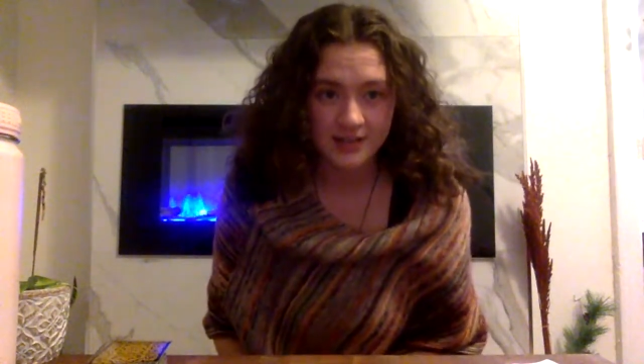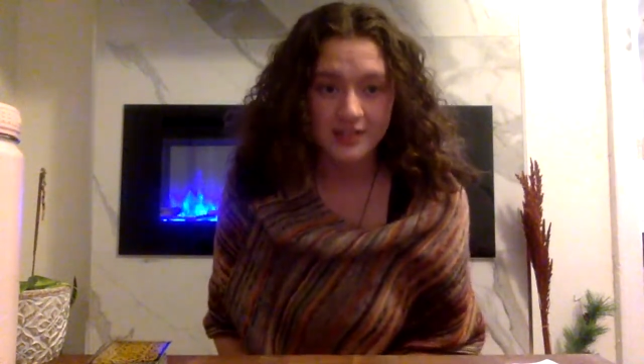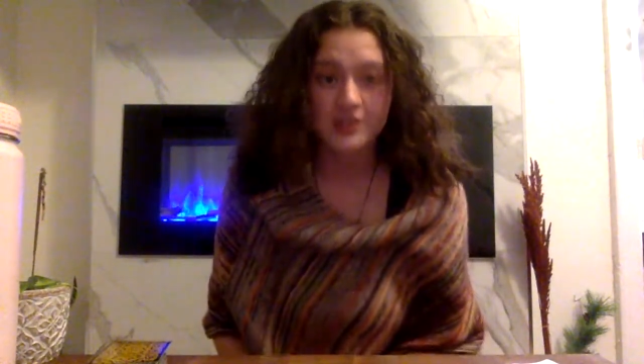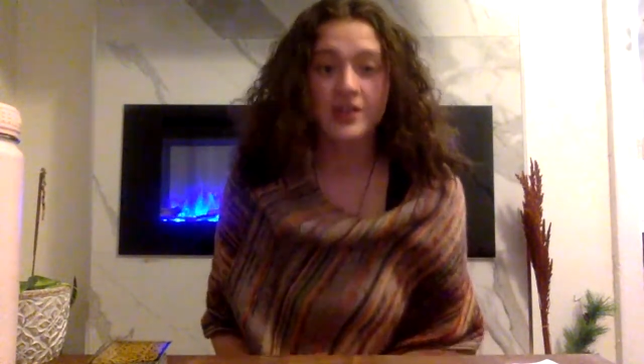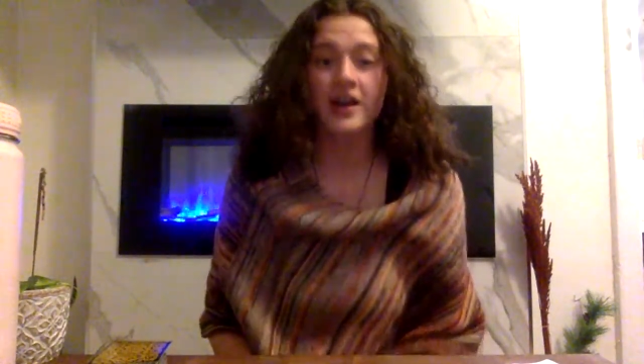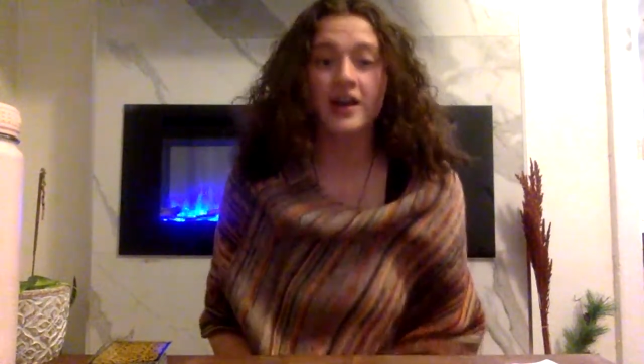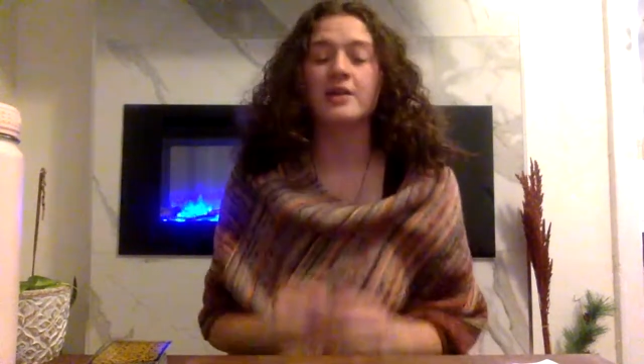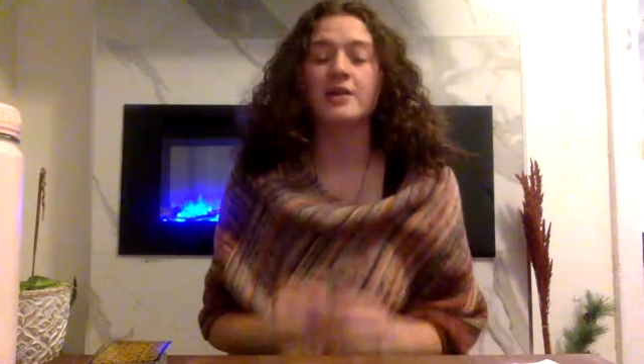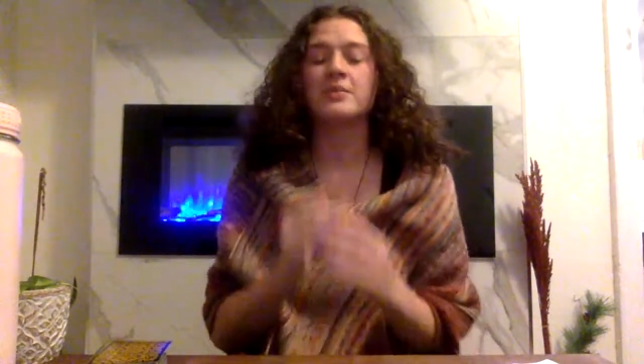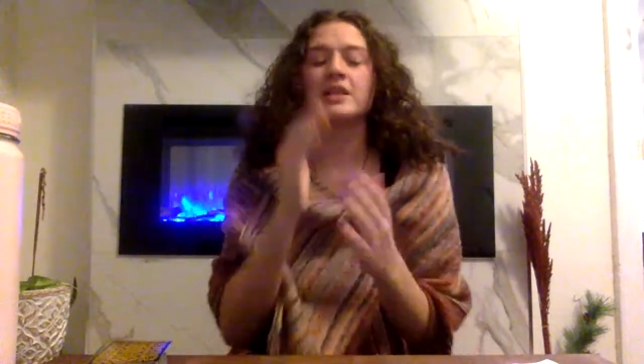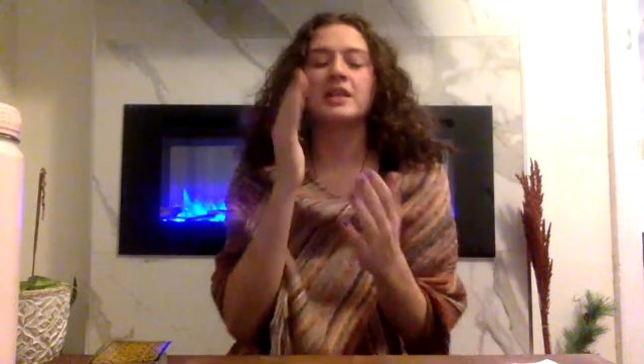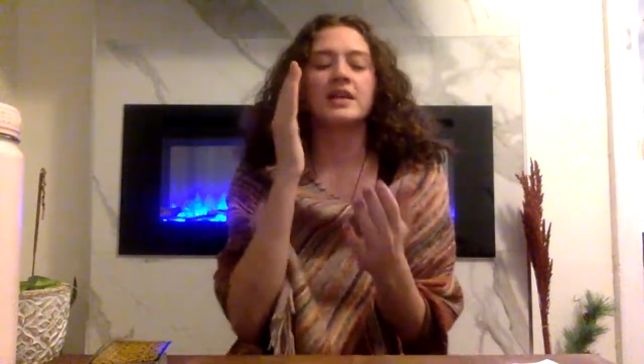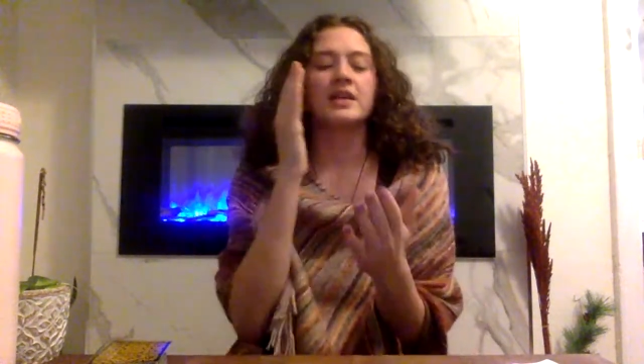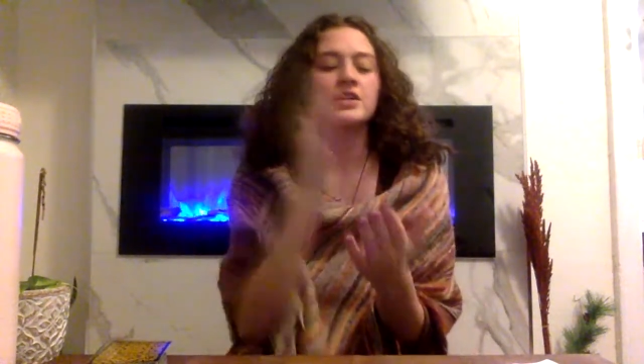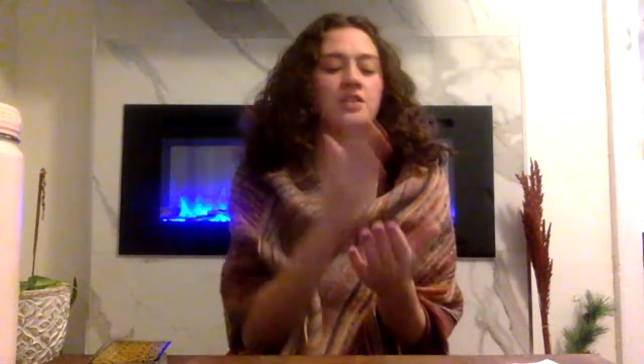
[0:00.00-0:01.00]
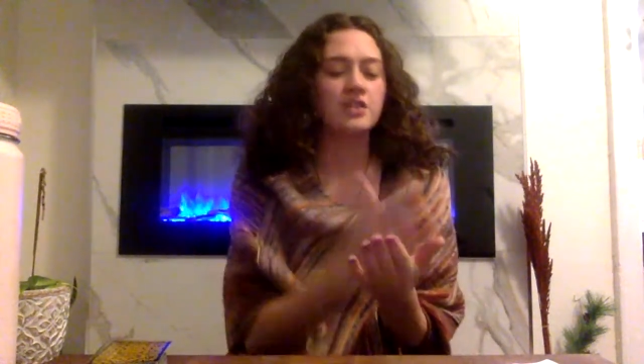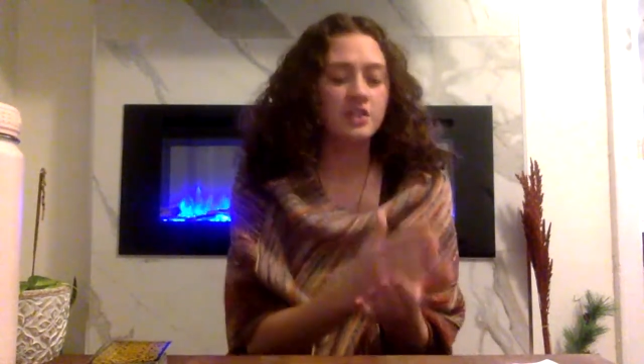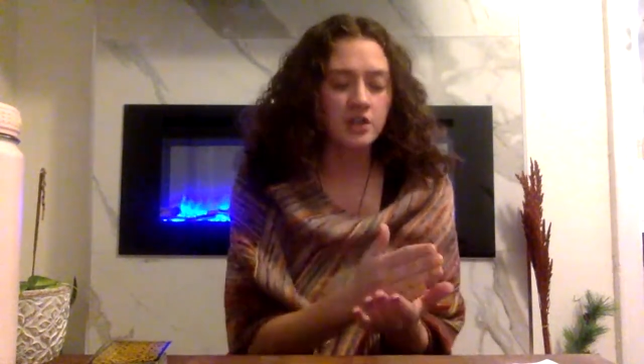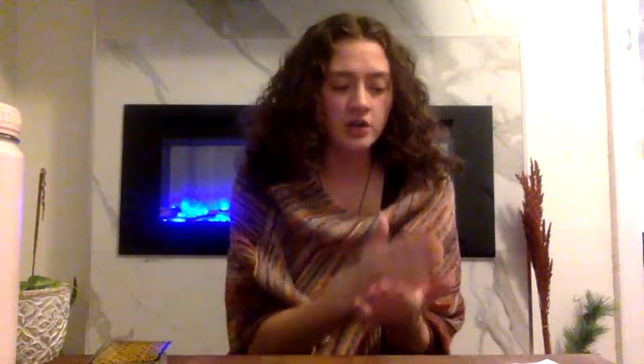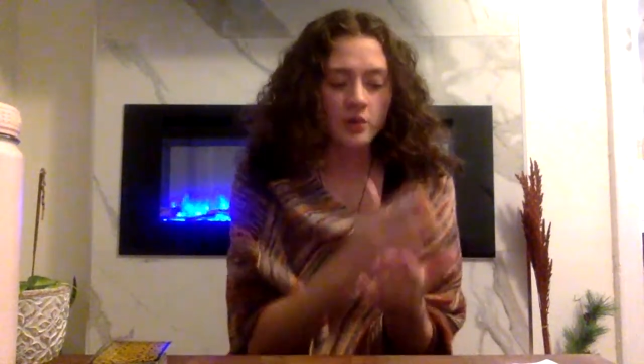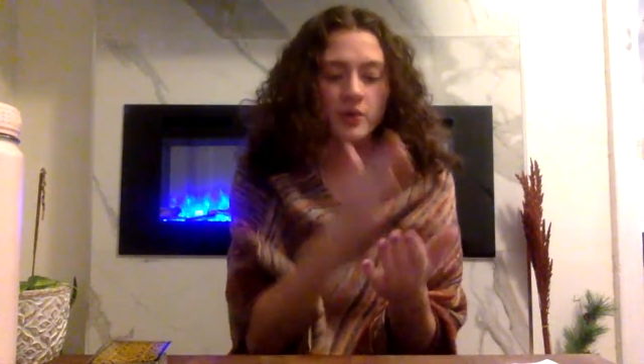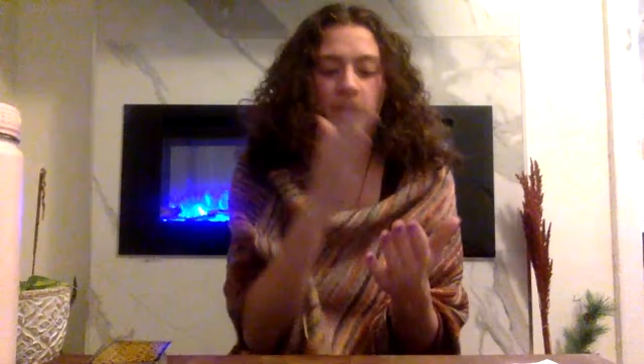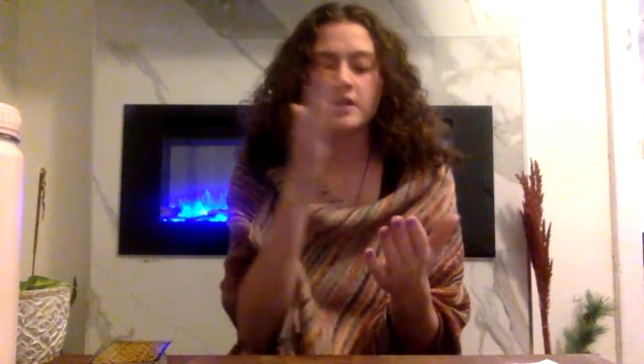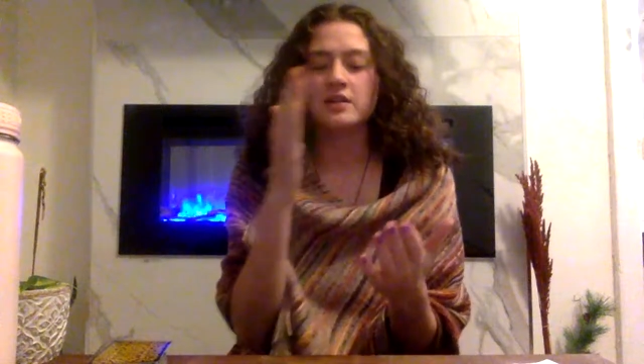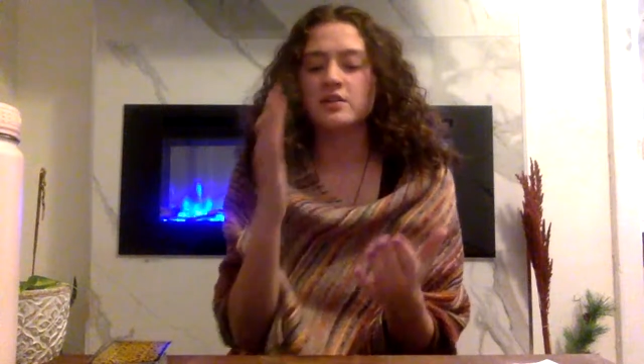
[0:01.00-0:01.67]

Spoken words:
You gotta be like, you know what?